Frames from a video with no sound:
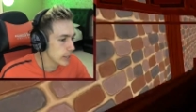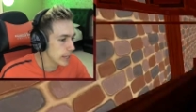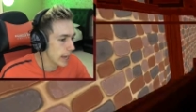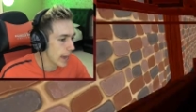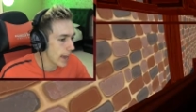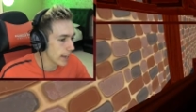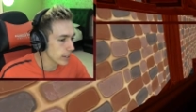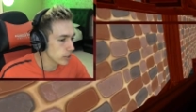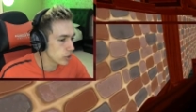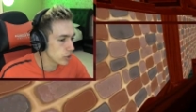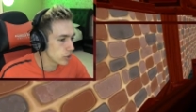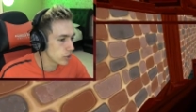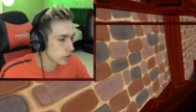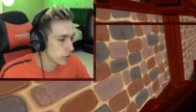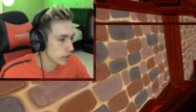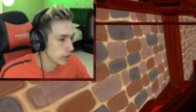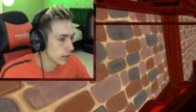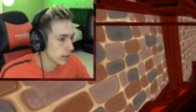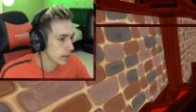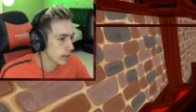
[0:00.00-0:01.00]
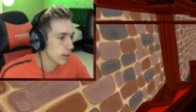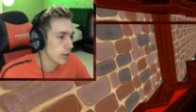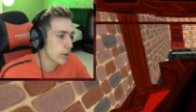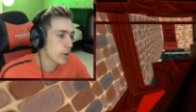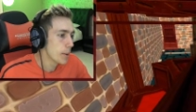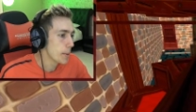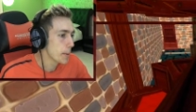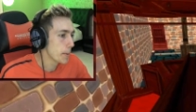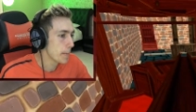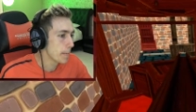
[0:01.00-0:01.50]
yes.
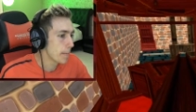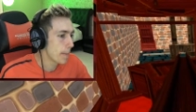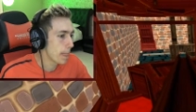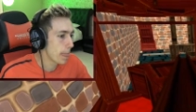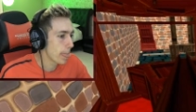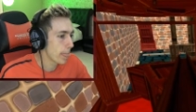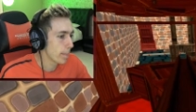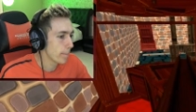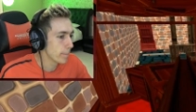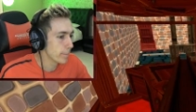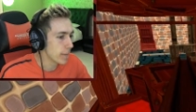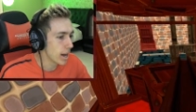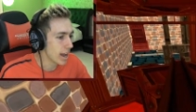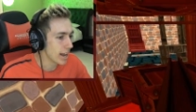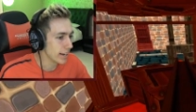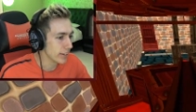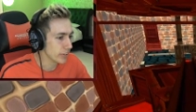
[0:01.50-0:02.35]
Ah, bro, My